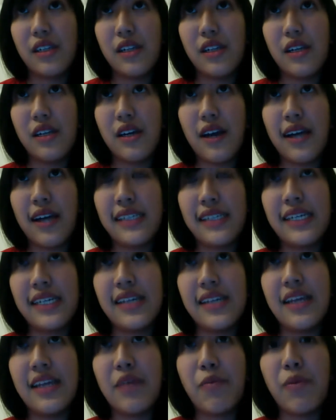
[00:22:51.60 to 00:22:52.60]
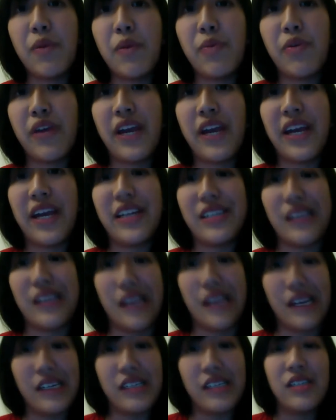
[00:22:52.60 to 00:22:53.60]
idea that people can't
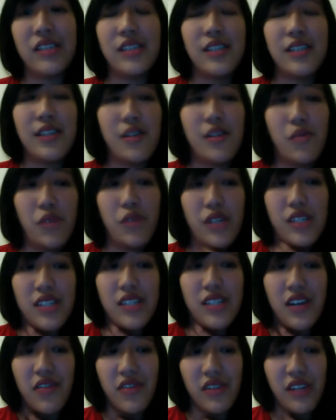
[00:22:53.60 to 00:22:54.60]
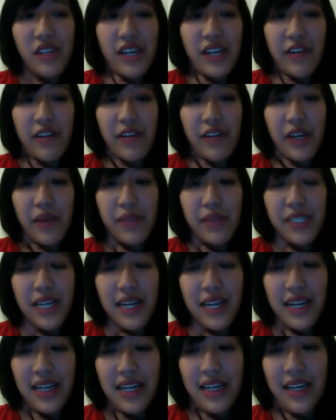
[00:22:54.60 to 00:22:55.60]
change, which is definitely really
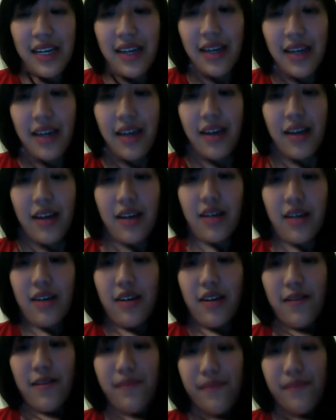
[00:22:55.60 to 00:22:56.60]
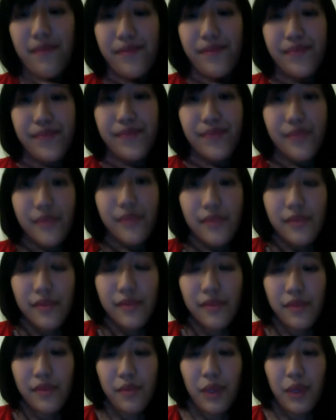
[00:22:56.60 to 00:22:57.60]
upsetting, and
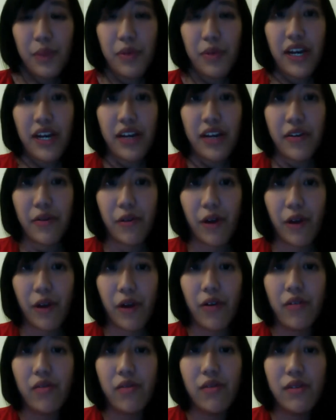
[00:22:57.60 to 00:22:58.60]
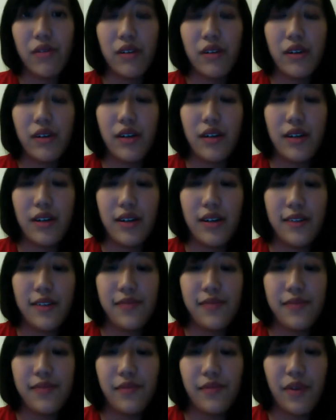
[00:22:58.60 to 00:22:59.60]
people can't grow
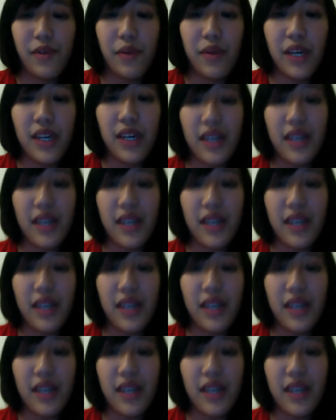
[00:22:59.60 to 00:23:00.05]
from it.